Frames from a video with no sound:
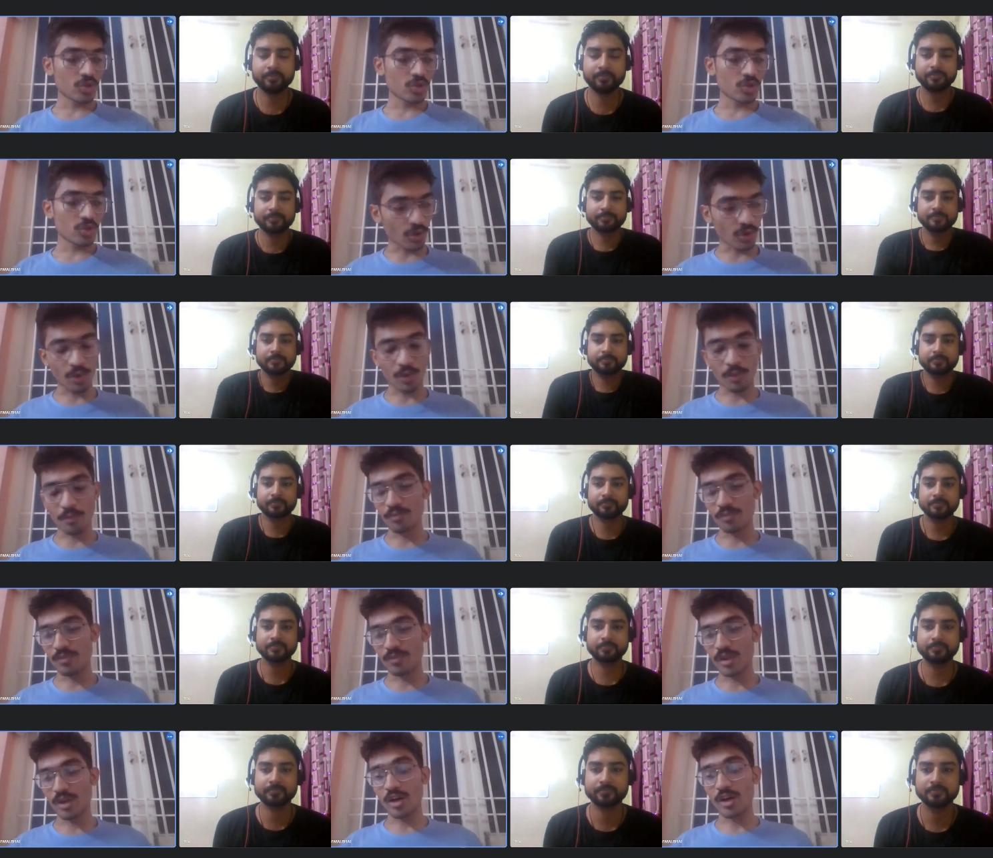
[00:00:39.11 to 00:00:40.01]

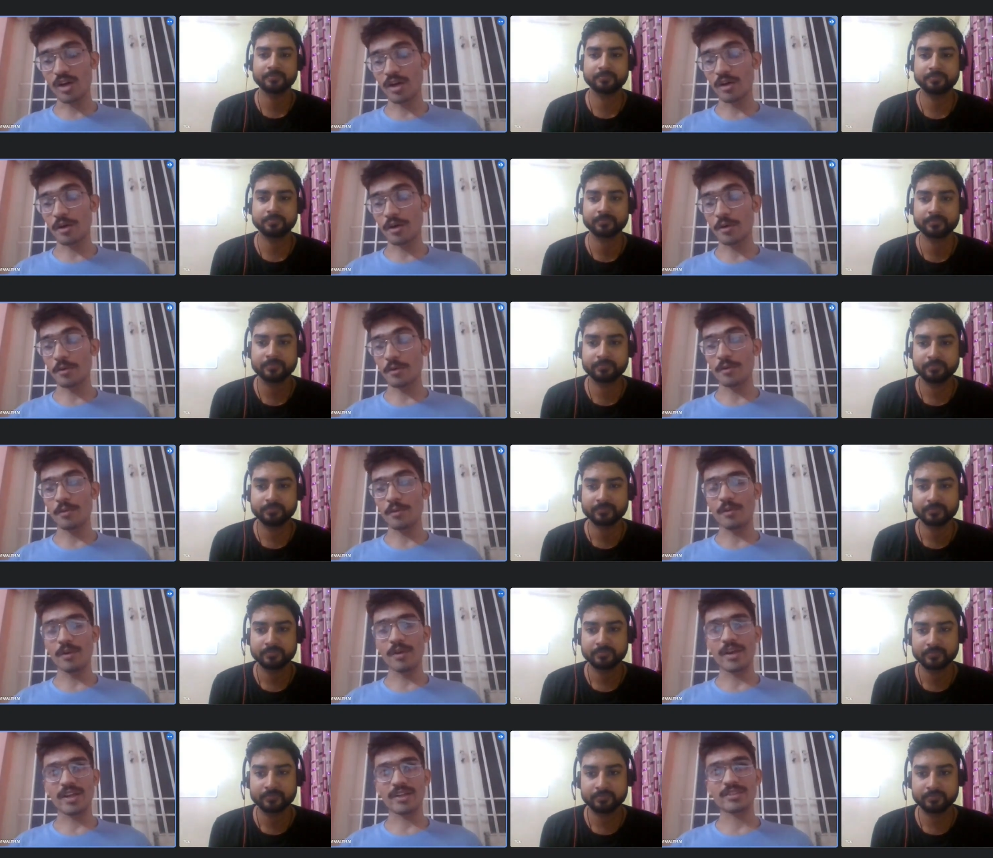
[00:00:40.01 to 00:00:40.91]
Speaker 1: So uh,
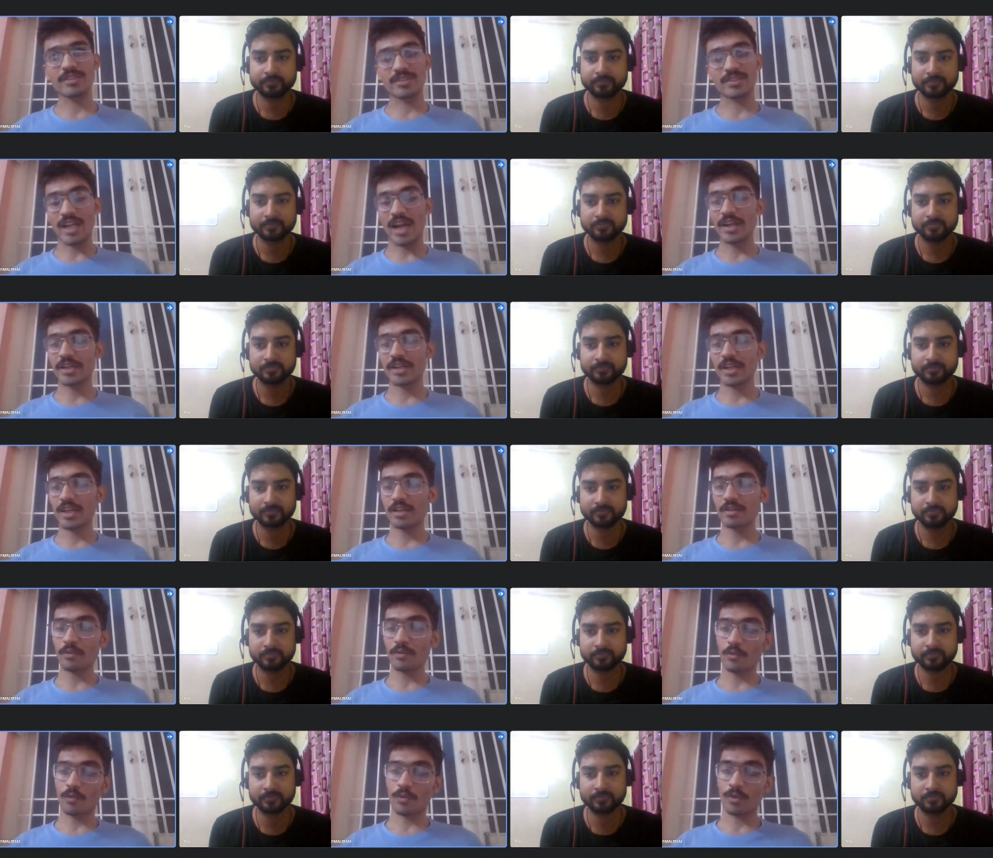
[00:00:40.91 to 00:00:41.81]
at
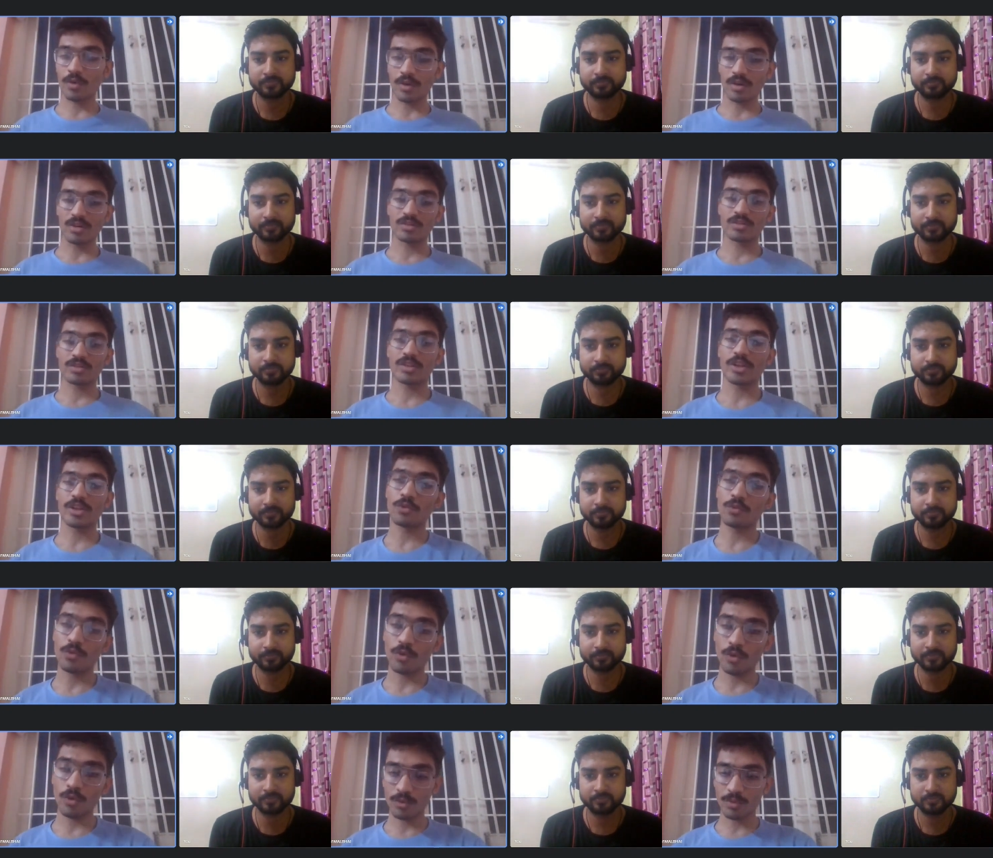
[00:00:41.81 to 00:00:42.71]
starting for uh, three
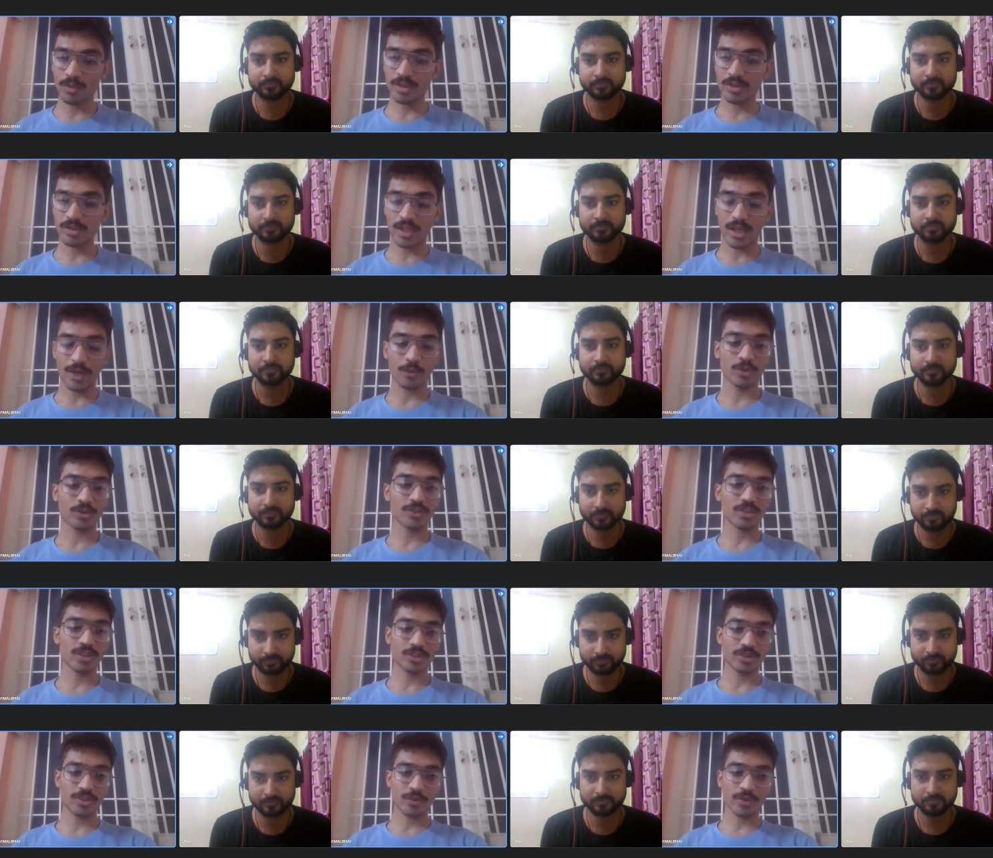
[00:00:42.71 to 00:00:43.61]
to four months, I was
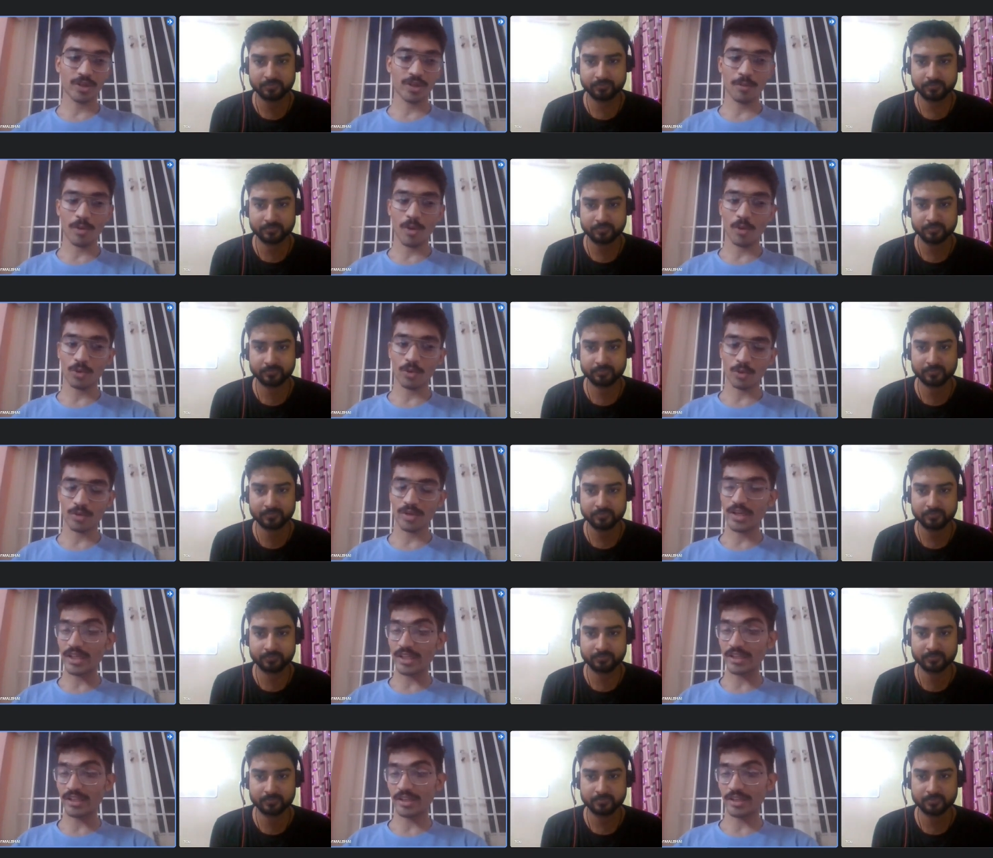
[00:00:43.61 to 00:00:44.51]
just aware about
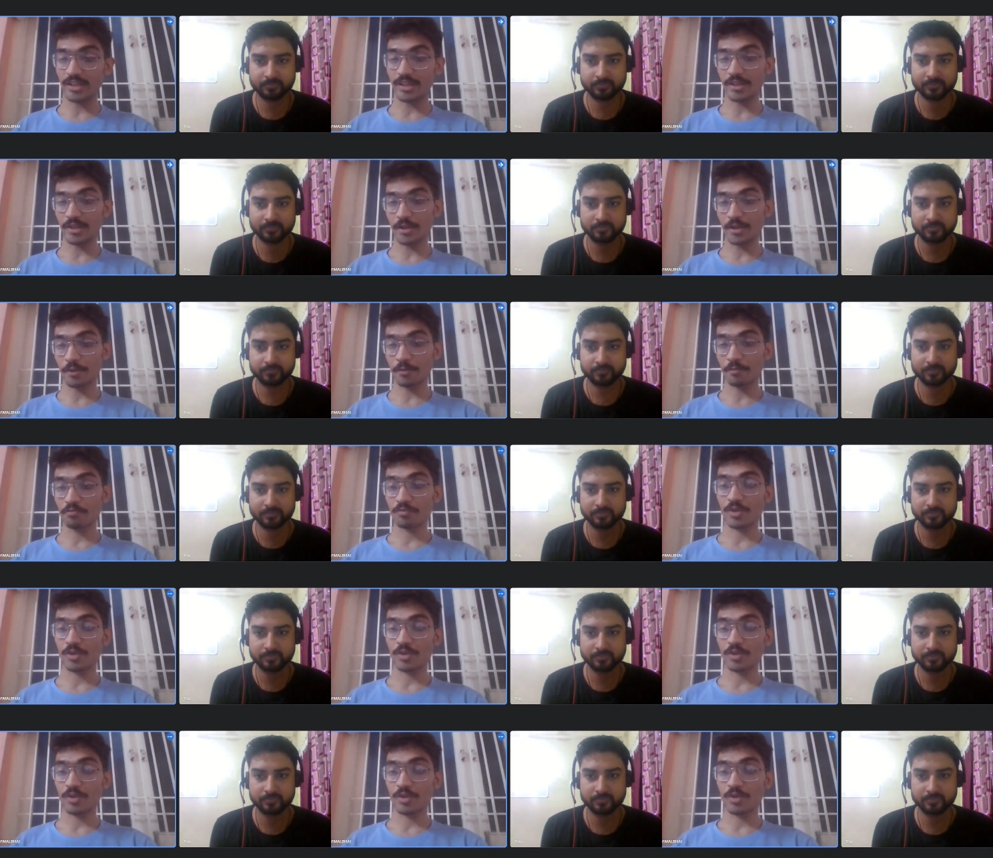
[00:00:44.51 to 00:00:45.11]
only uh,